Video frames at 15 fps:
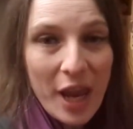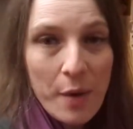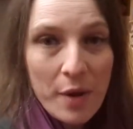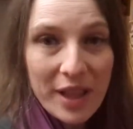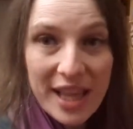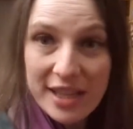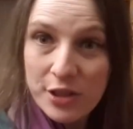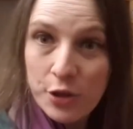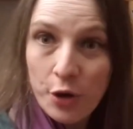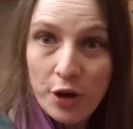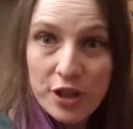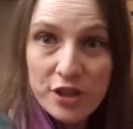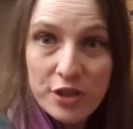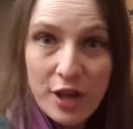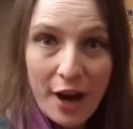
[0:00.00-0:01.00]
Okay, well, let's do
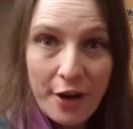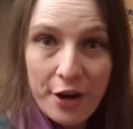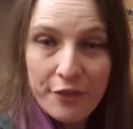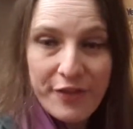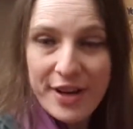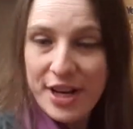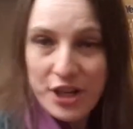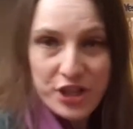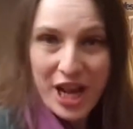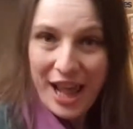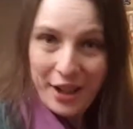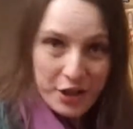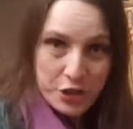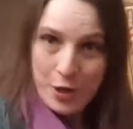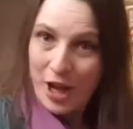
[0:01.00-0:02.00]
our fitness
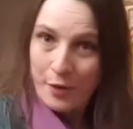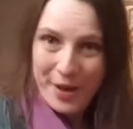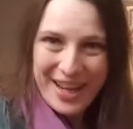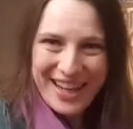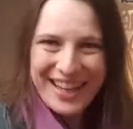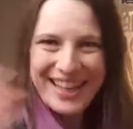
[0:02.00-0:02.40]
challenge, shall we?